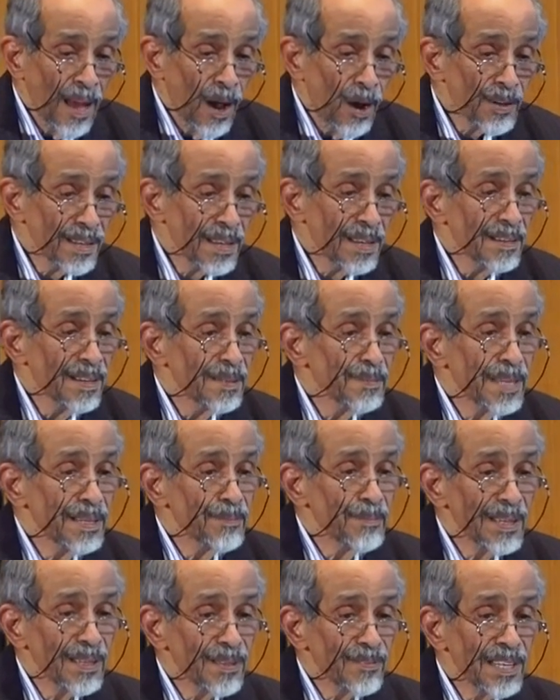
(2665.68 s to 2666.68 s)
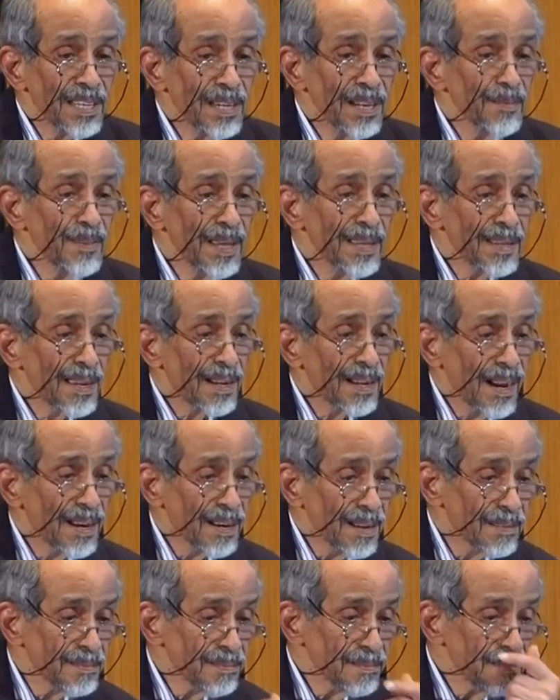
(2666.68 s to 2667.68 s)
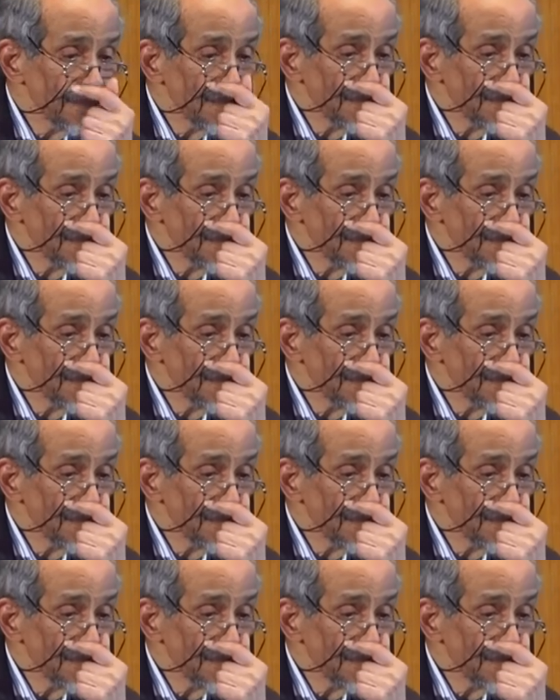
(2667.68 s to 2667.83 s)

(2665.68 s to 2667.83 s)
Okay, let me quickly make a call.